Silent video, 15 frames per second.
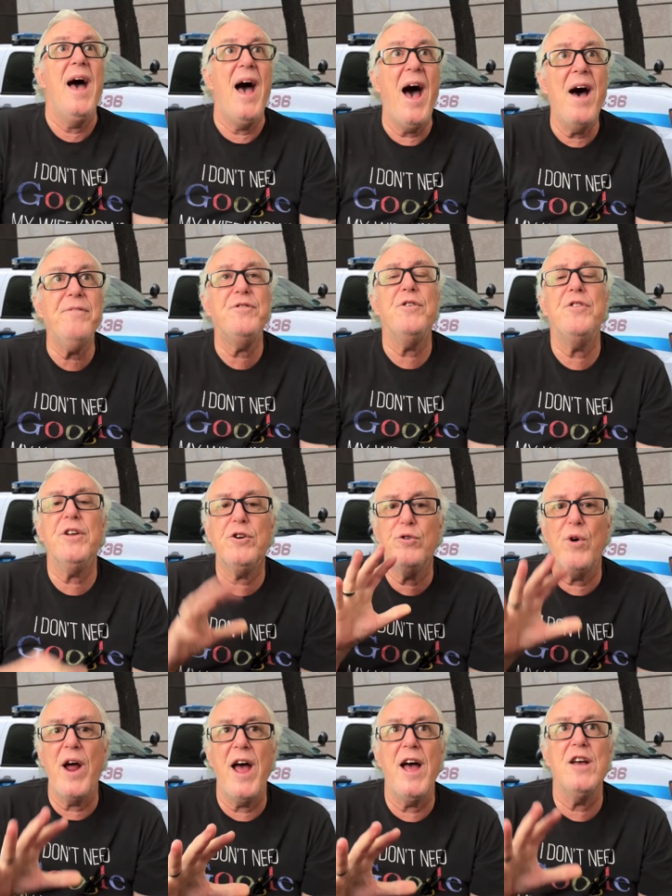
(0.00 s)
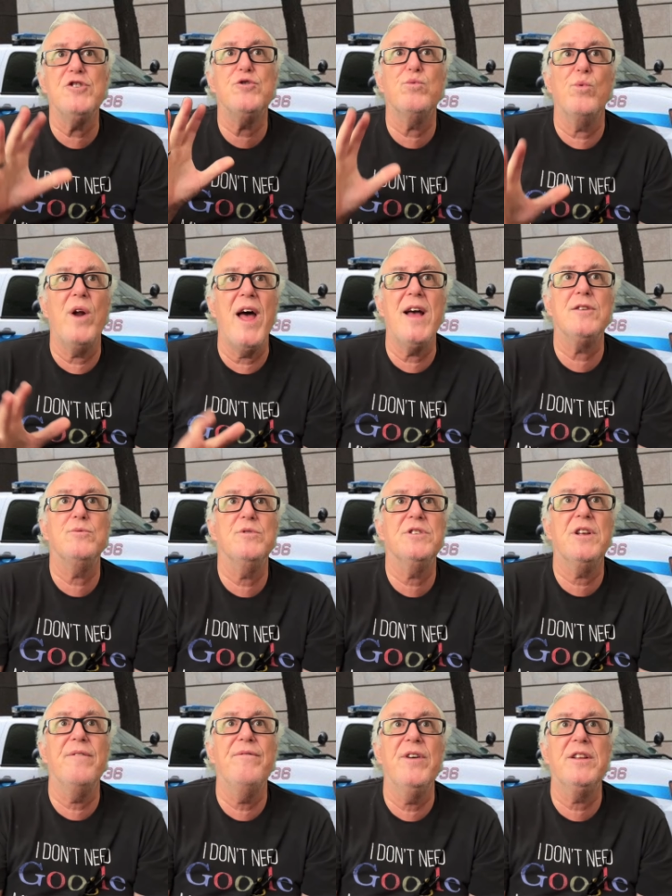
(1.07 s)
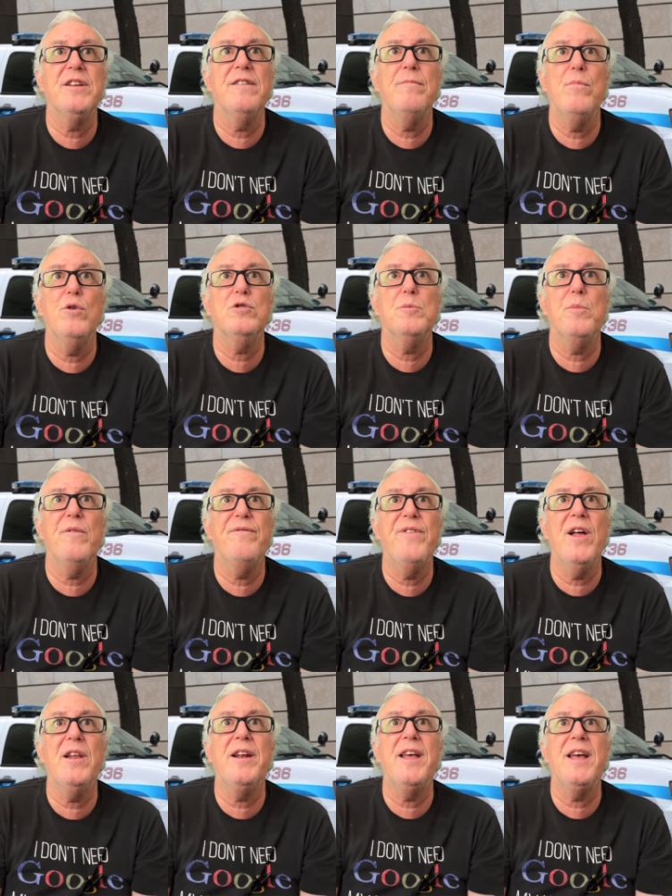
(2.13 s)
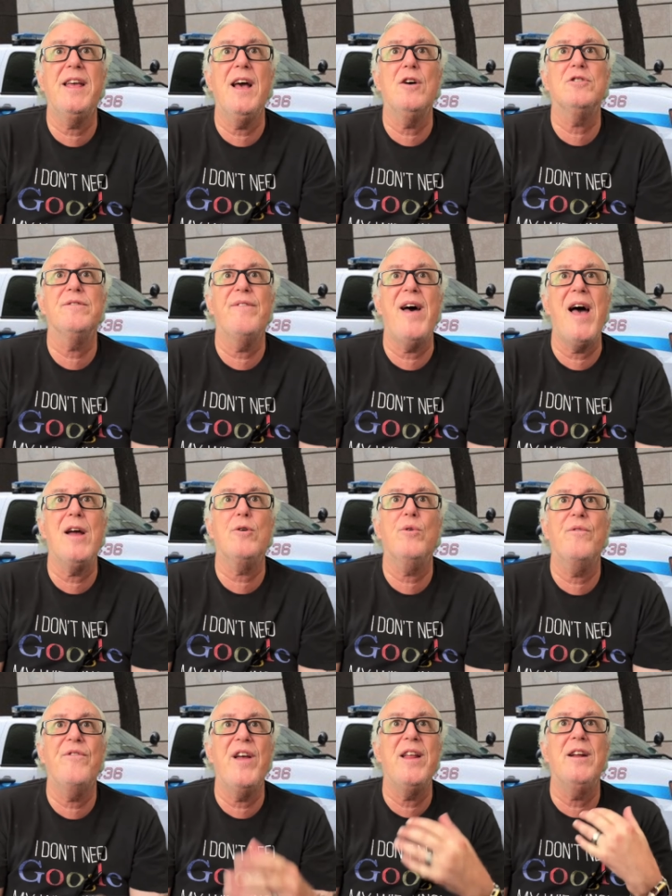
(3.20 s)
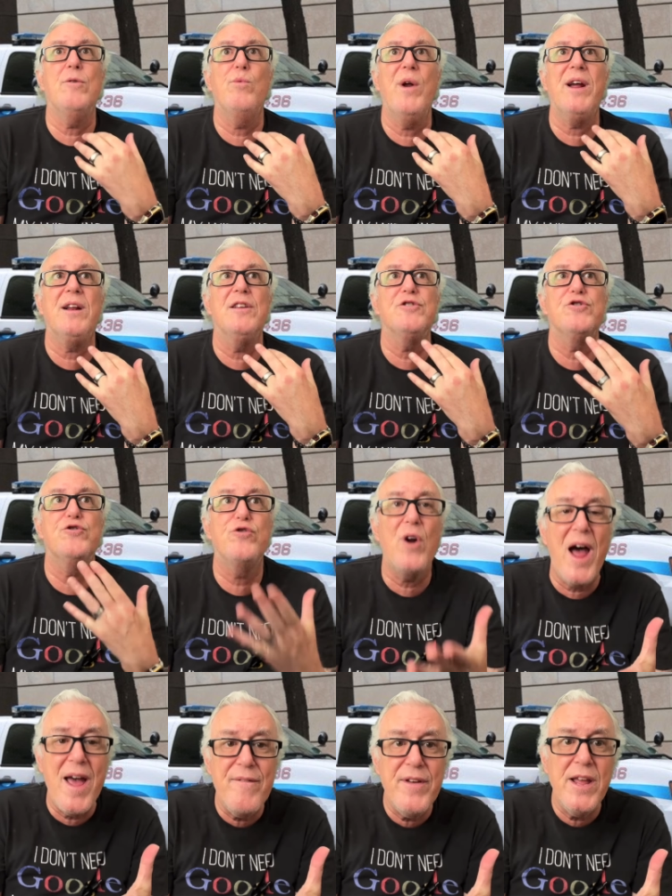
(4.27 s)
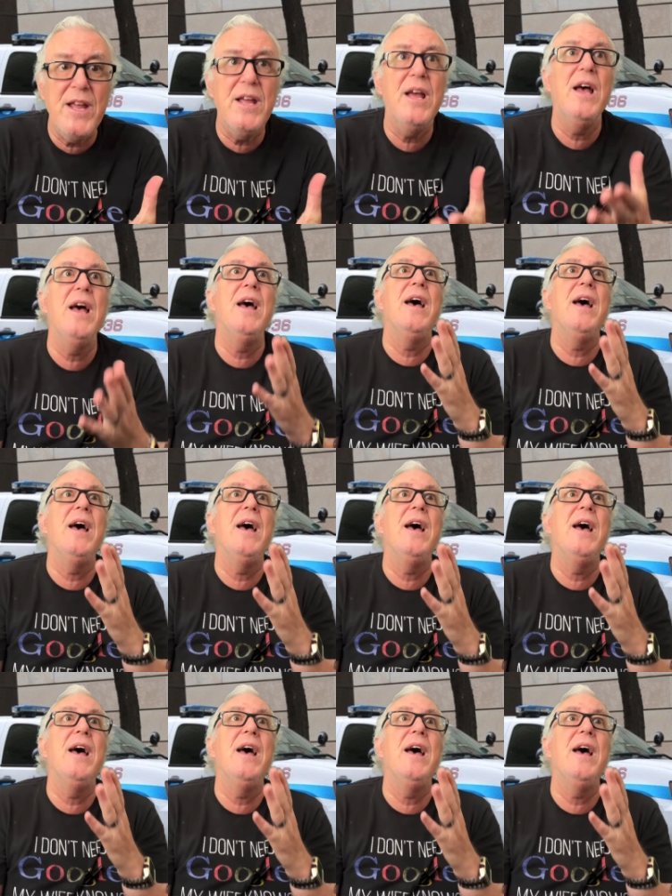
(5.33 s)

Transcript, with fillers: After the crash, Rags was convicted of multiple felony counts of aggravated reckless driving